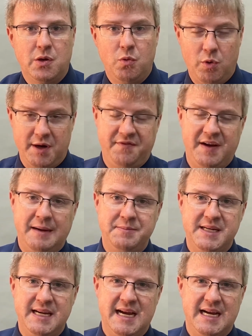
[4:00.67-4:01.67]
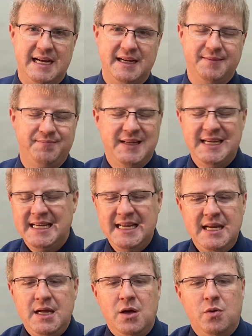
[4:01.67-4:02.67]
What if I'm denied?
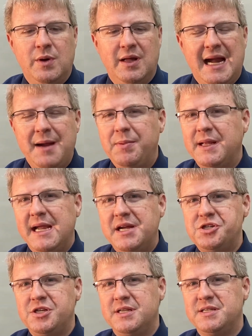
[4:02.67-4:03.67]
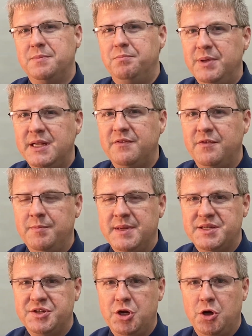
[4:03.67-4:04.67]
Well, application is a bit of a
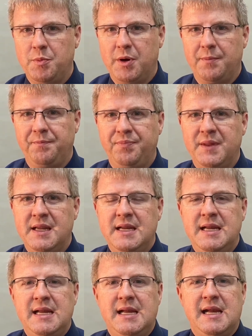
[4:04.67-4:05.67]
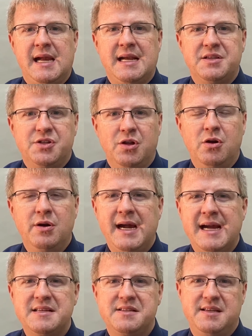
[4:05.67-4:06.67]
misnomer. As long
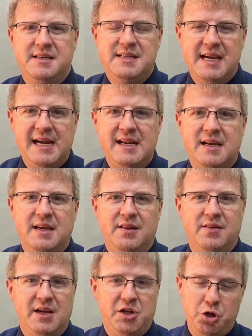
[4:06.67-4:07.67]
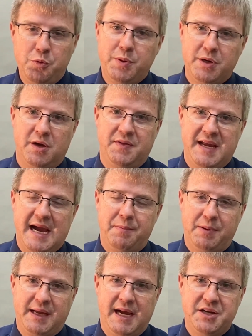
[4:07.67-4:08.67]
as the data that you put on the
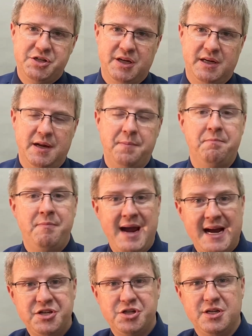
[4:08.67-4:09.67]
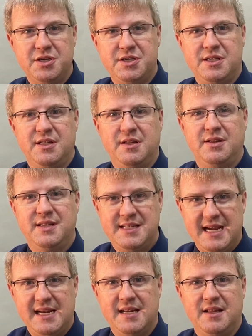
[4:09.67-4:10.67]
application matches the
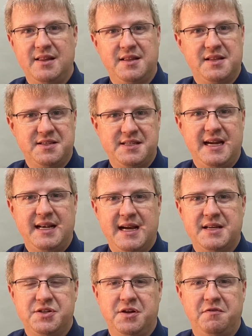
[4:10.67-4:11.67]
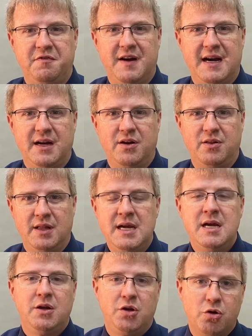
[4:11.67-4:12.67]
data that the state has on file,
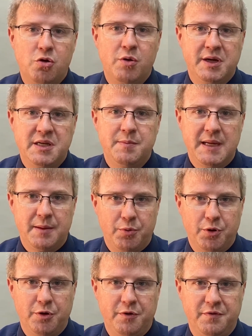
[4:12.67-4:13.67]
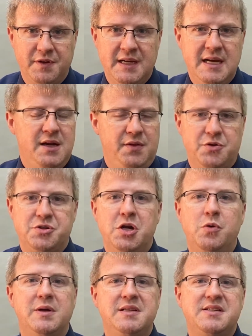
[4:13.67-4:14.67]
you're going to be approved. There's
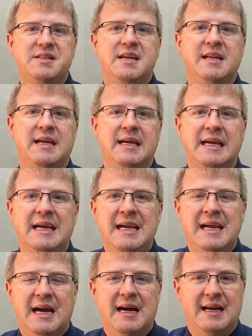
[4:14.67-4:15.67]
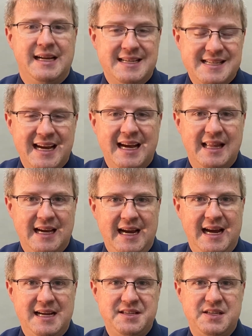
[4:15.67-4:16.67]
no one sitting in
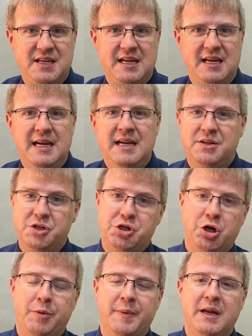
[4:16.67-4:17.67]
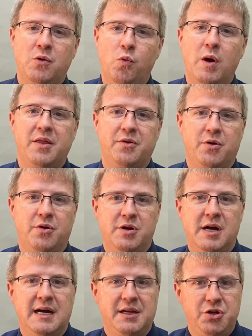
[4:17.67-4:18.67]
Tallahassee determining whether or
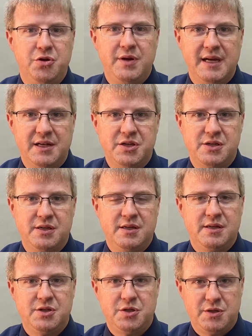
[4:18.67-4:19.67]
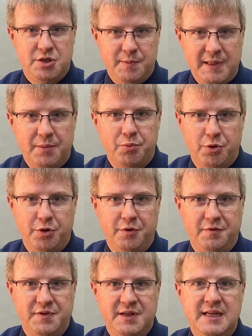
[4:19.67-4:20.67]
not you get to be
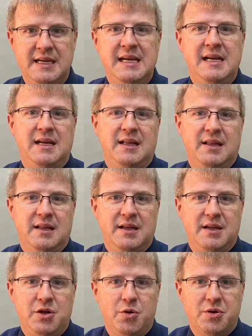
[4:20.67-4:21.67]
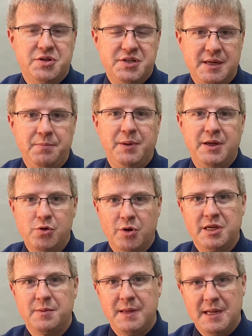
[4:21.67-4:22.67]
approved. You are simply
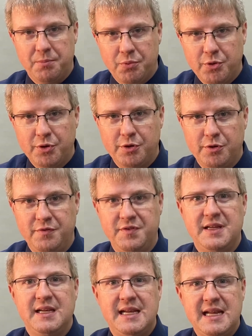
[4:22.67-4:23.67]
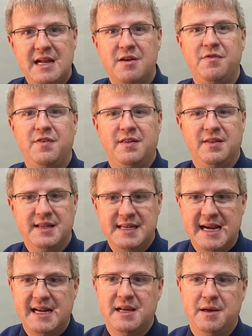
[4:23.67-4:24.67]
going to be approved if the
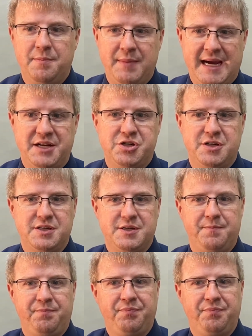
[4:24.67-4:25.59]
data matches.